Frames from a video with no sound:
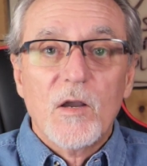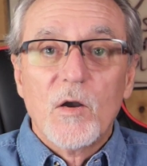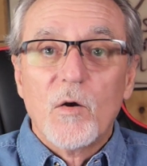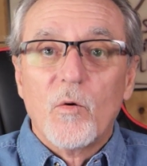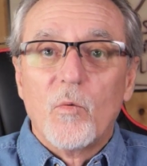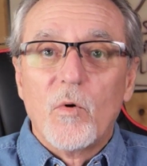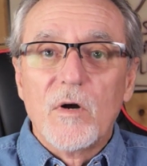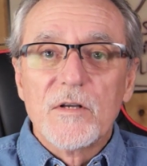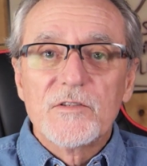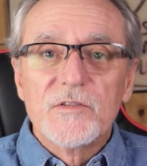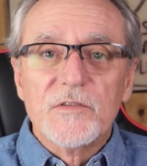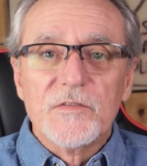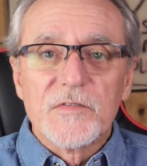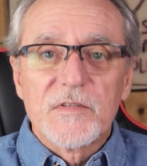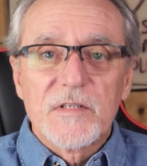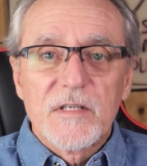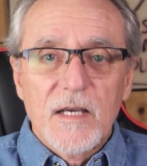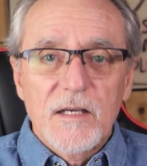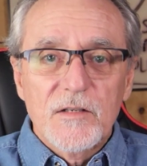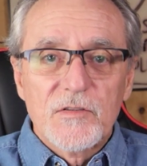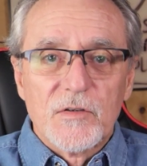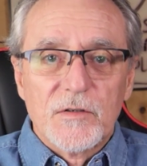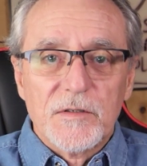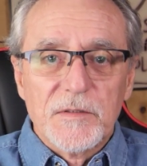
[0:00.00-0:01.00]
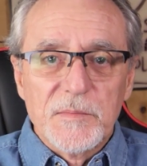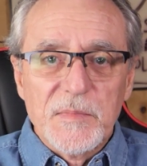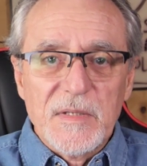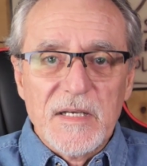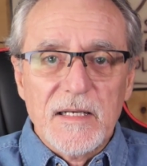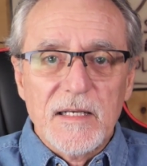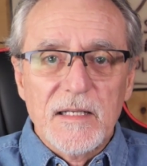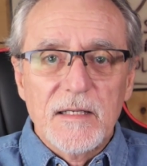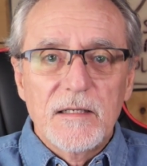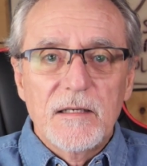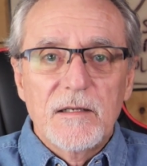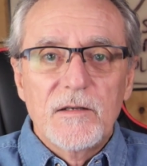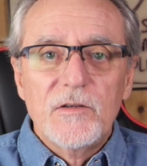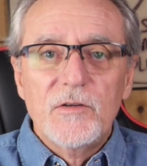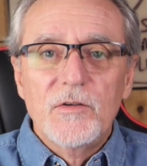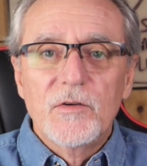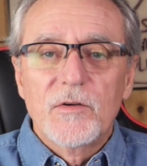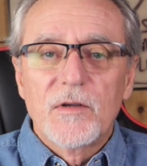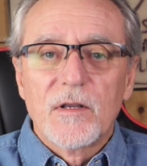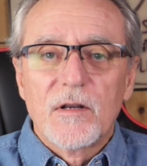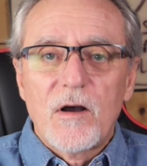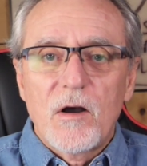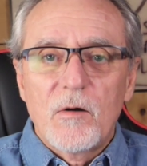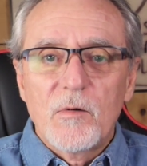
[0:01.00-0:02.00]
Once you've scheduled a meeting,
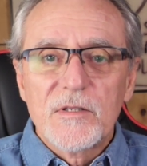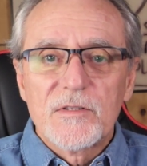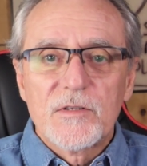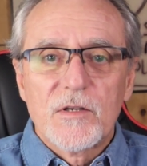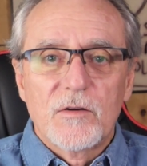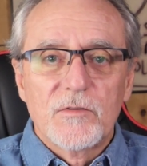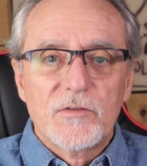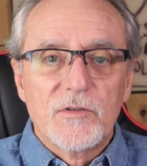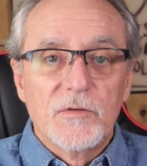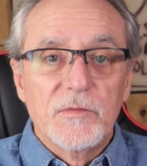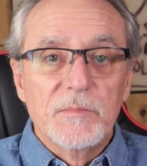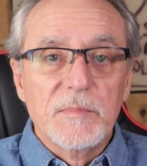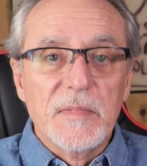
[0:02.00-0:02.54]
you can always go to